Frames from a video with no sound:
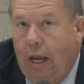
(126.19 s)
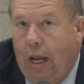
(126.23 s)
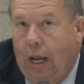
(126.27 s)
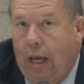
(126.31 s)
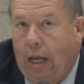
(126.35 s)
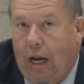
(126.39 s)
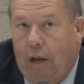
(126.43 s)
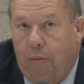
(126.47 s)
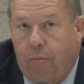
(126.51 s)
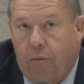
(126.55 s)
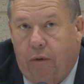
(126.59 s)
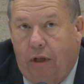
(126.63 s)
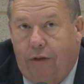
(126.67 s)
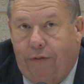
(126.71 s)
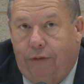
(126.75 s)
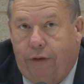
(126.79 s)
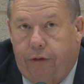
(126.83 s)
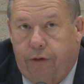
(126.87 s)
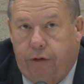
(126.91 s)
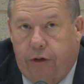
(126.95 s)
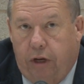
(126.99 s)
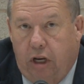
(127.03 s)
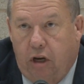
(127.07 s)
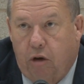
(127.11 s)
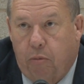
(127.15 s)
And I believe
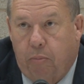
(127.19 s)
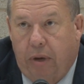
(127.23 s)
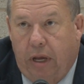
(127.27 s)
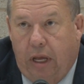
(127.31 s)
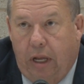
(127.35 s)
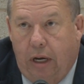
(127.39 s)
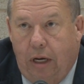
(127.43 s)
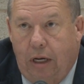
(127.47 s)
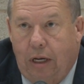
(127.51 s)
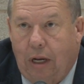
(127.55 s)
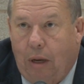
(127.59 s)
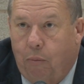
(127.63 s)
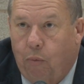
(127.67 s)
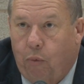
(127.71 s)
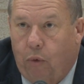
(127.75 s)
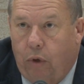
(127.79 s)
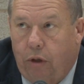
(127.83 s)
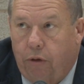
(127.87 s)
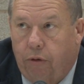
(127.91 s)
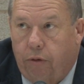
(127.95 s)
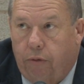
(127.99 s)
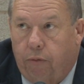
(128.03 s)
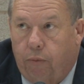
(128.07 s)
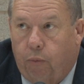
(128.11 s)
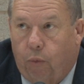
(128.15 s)
as an independent, I'm
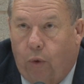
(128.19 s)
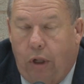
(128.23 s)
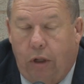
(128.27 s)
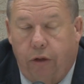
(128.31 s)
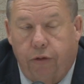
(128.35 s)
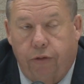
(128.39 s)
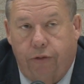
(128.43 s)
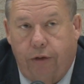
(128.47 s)
well